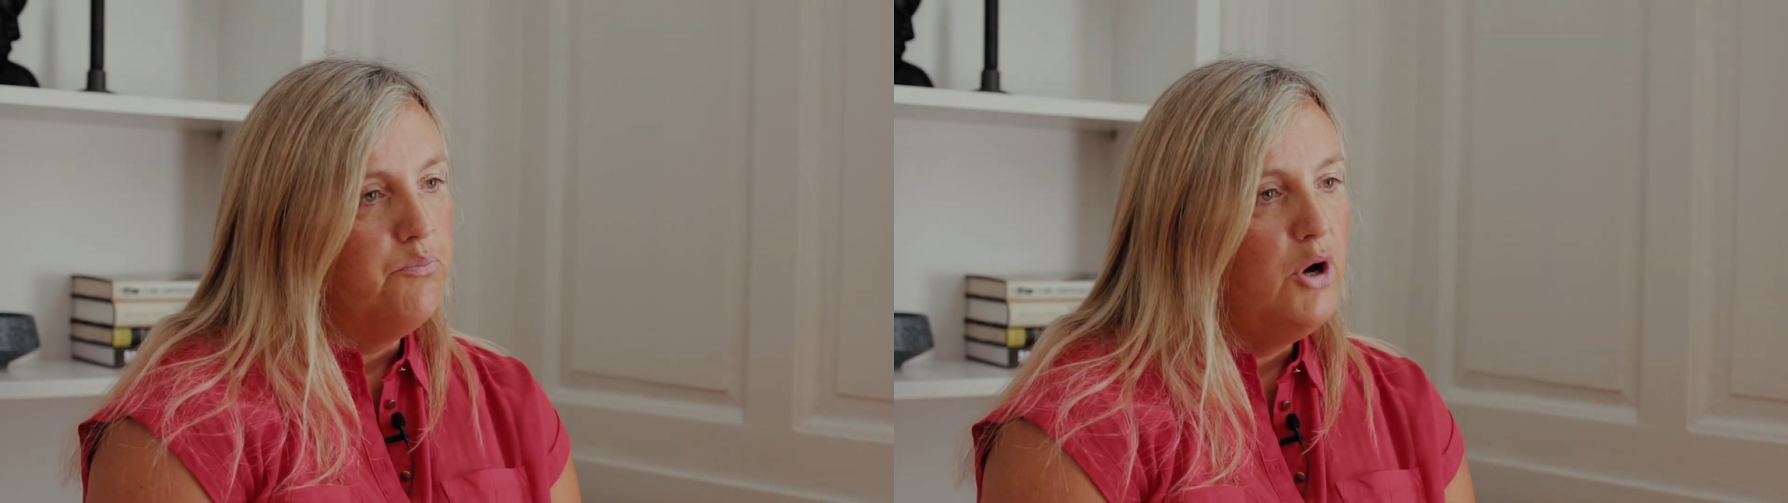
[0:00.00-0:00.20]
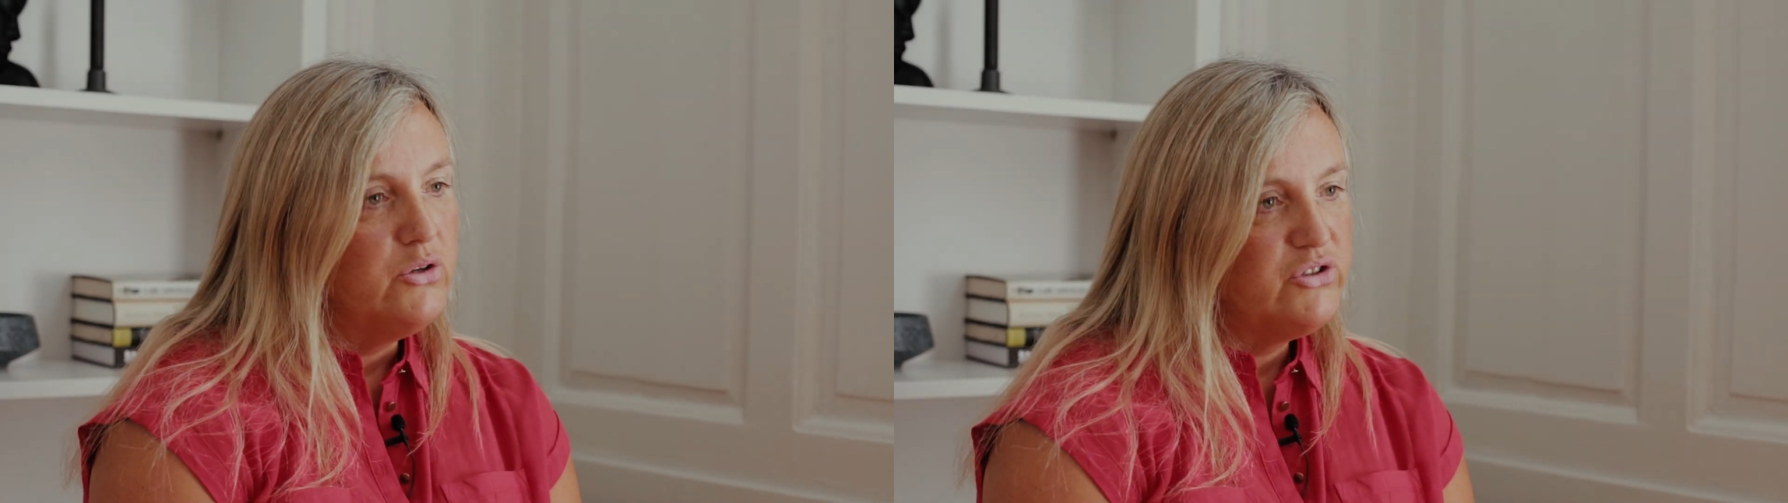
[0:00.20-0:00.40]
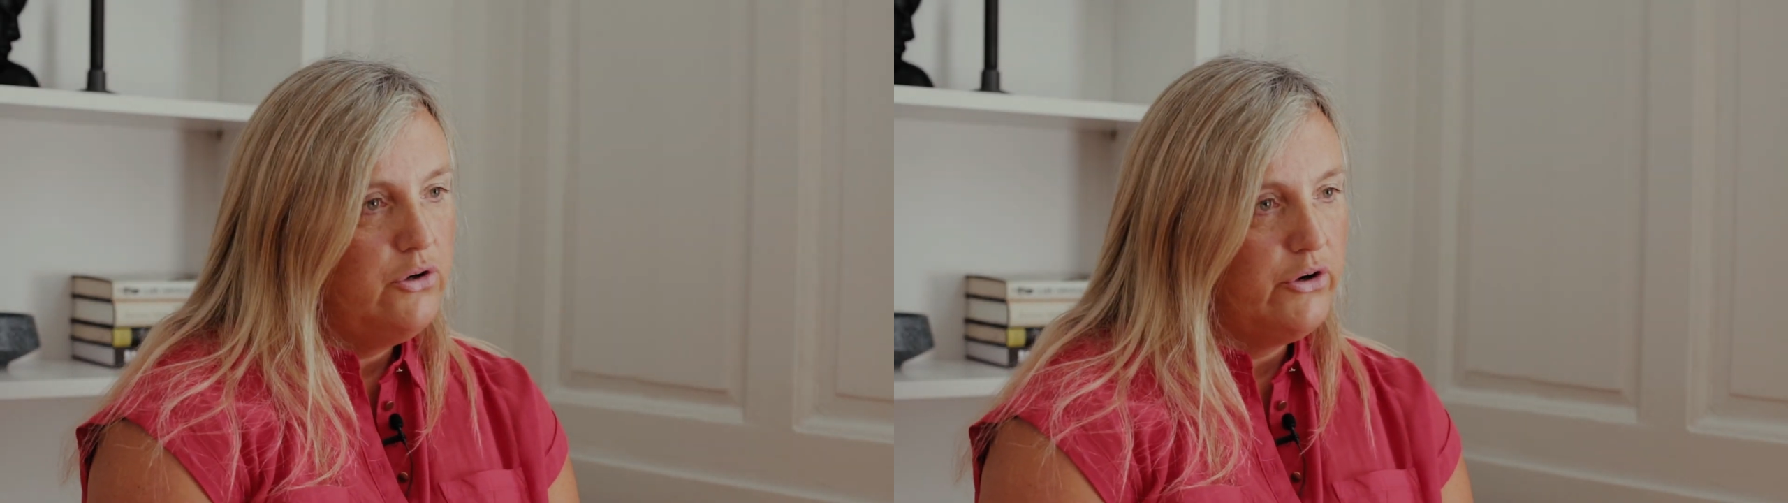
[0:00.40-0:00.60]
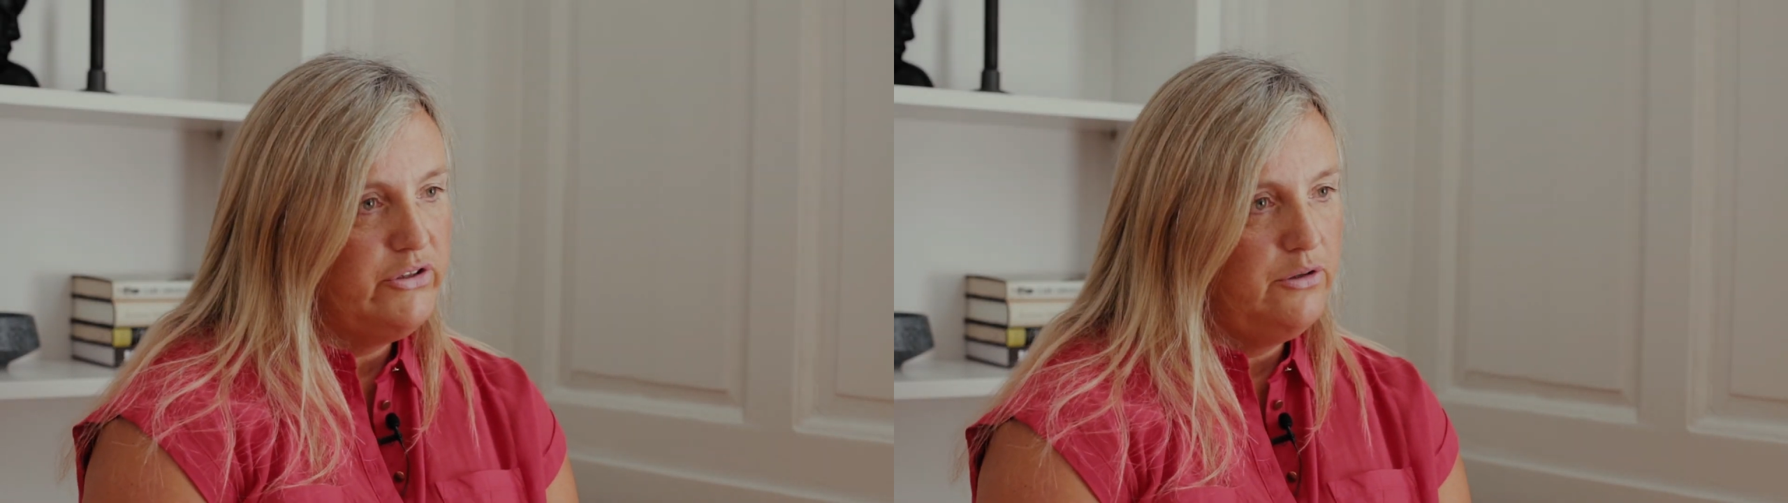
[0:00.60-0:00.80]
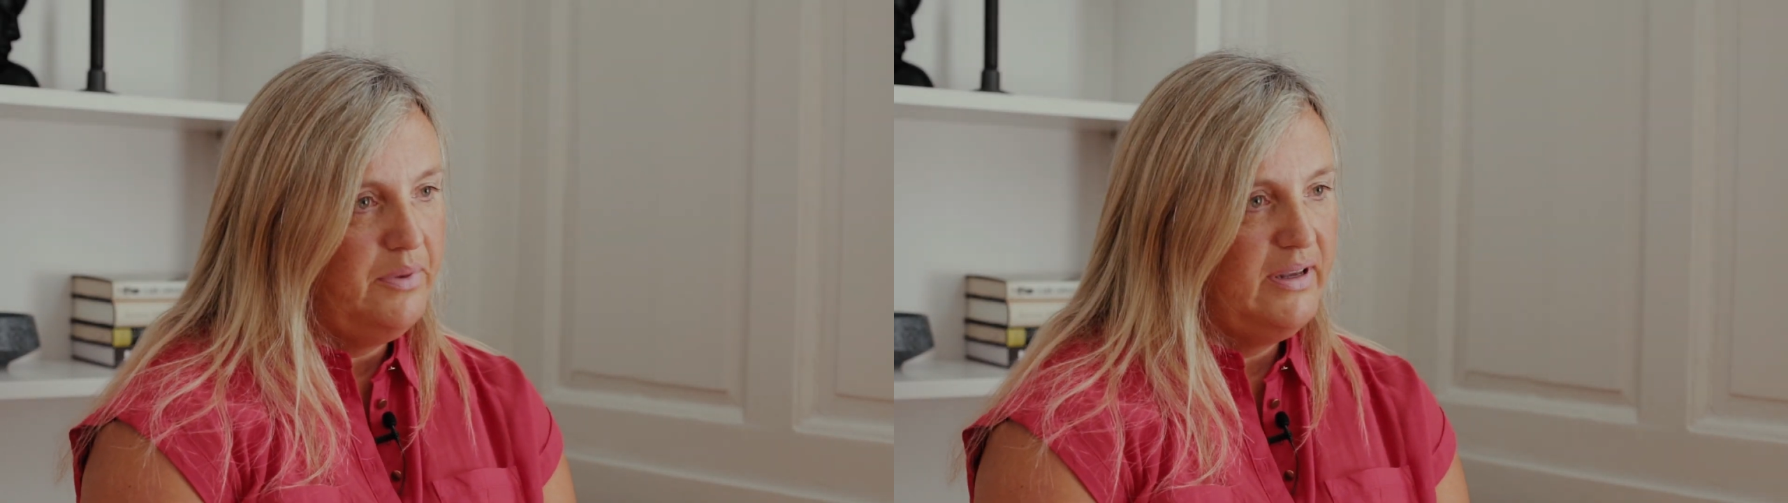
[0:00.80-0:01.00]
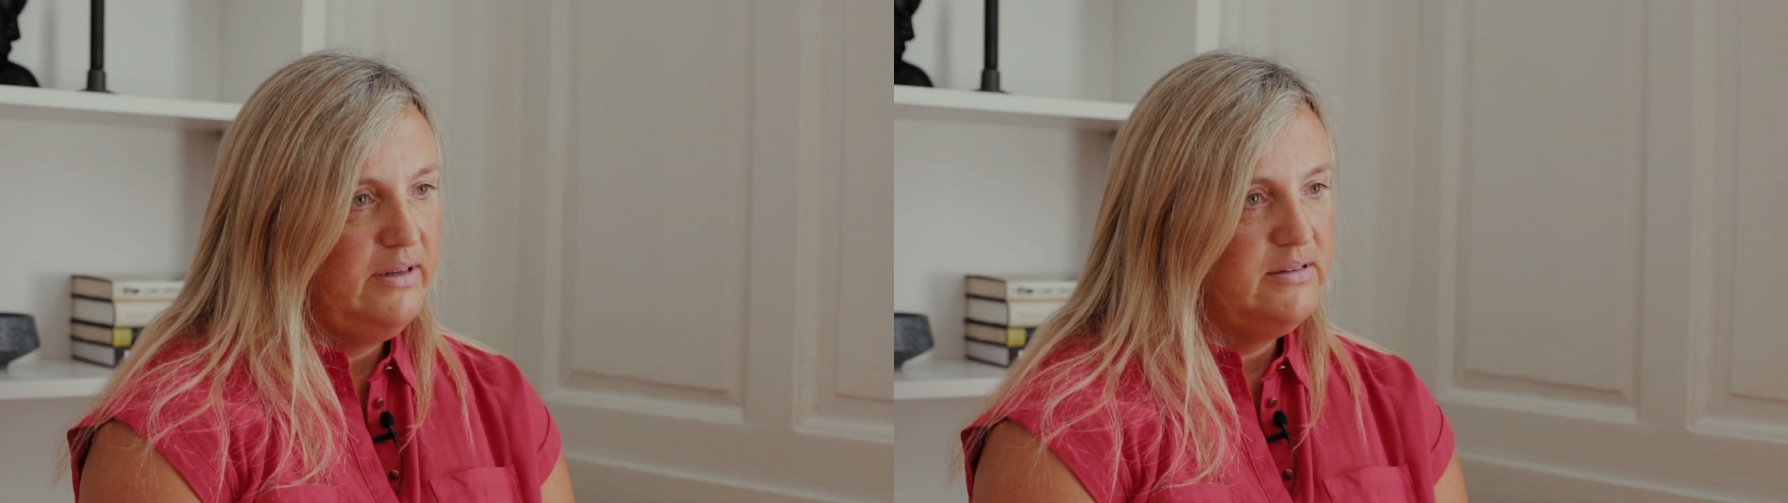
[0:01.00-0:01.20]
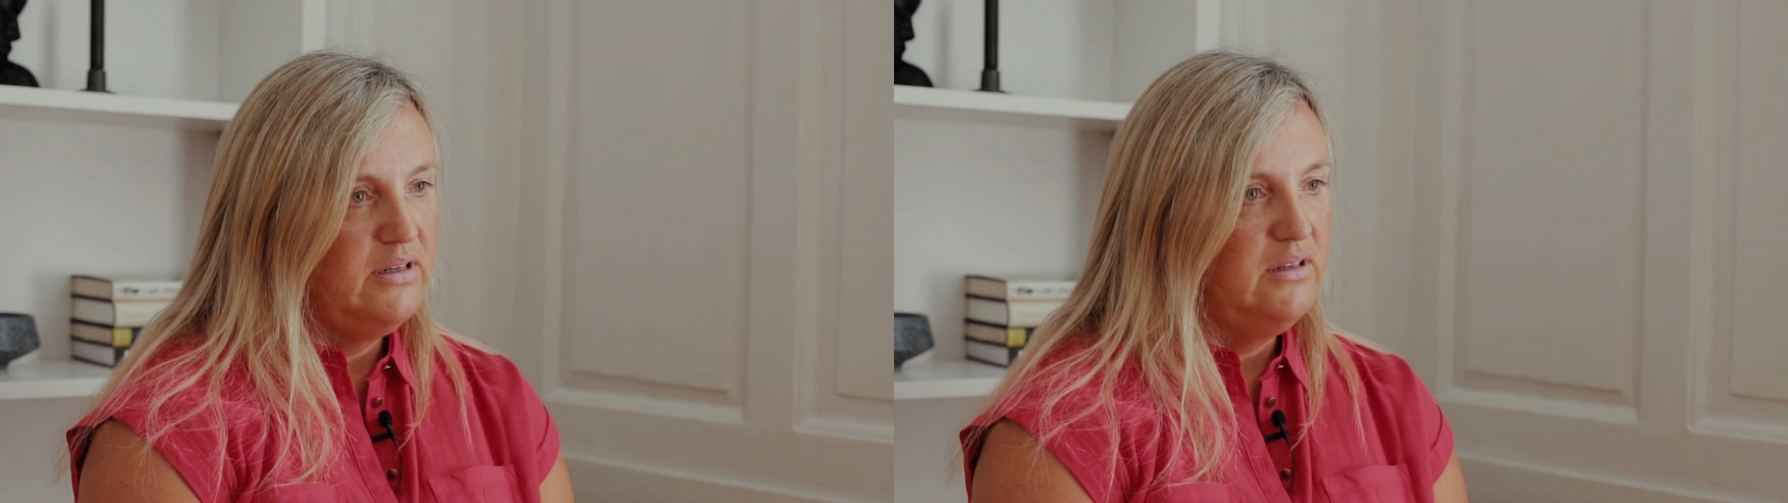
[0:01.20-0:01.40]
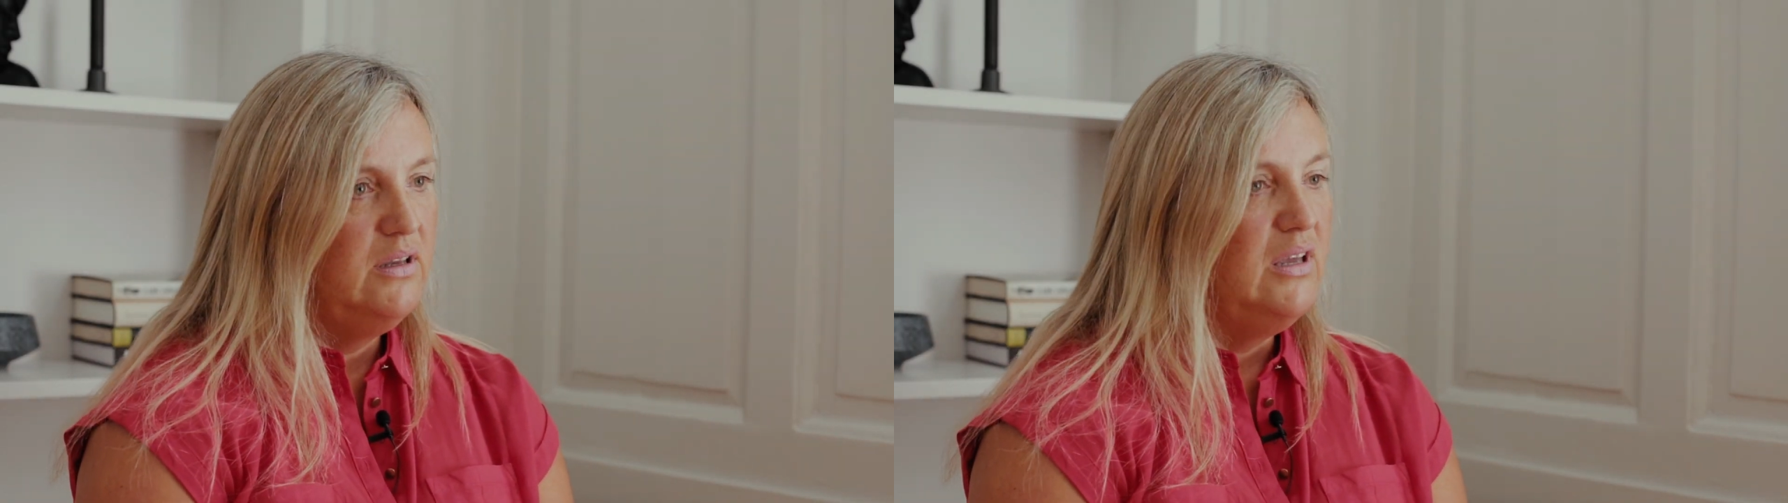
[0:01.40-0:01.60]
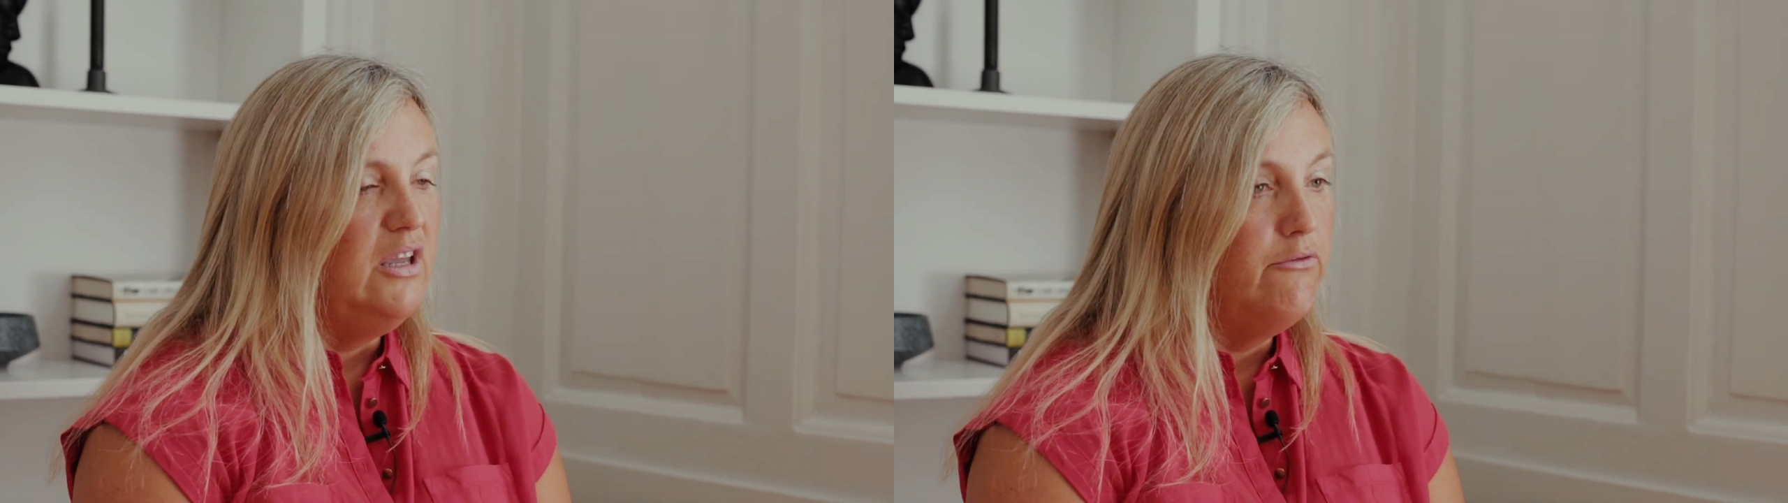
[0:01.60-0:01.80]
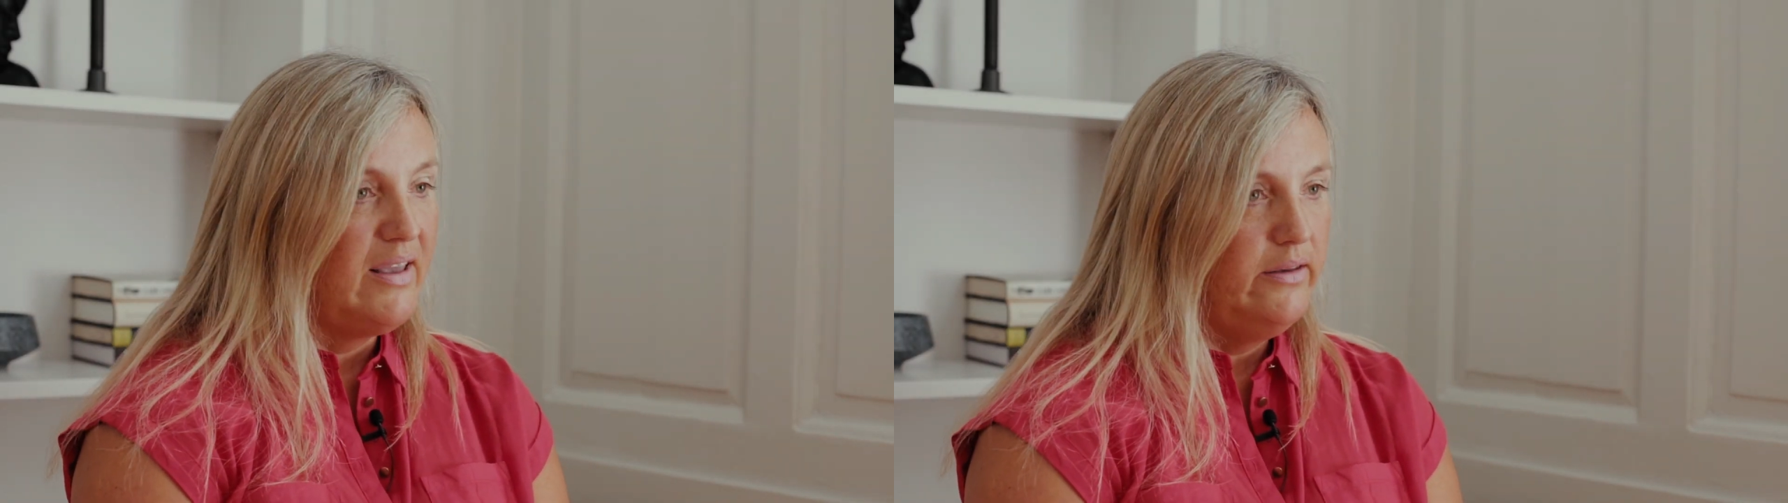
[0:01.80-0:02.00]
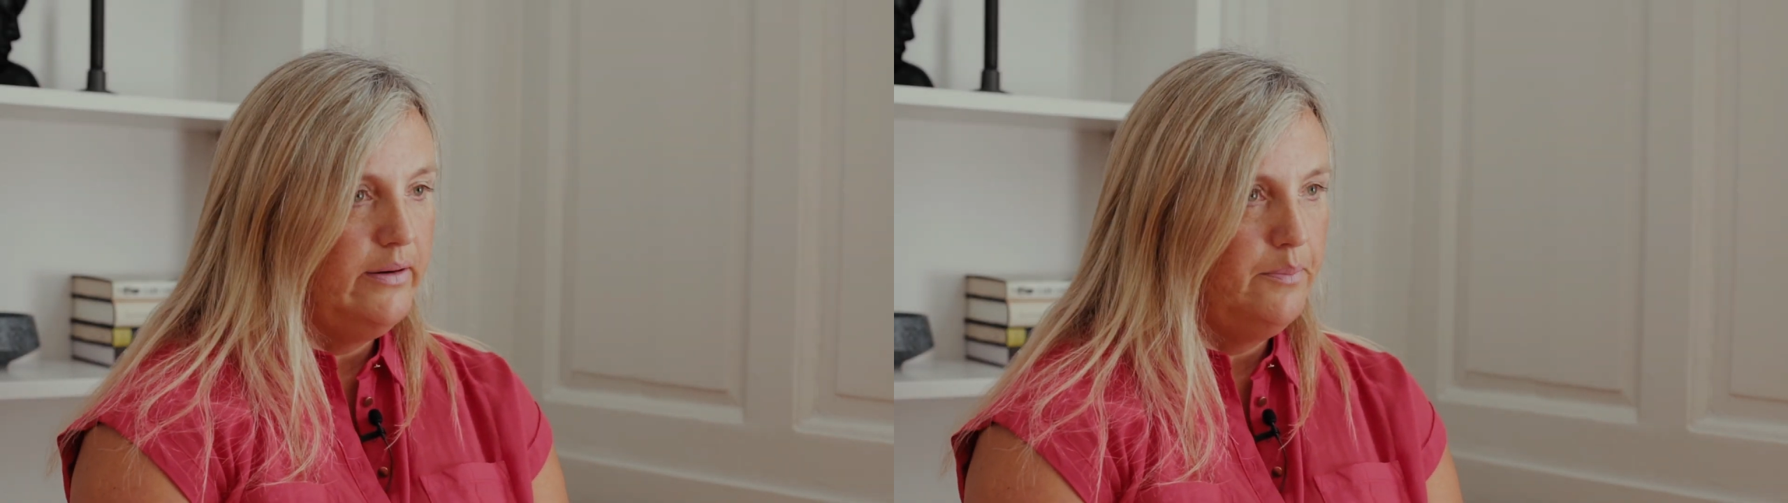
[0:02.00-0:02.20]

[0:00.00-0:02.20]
postcoital bleeding, irregular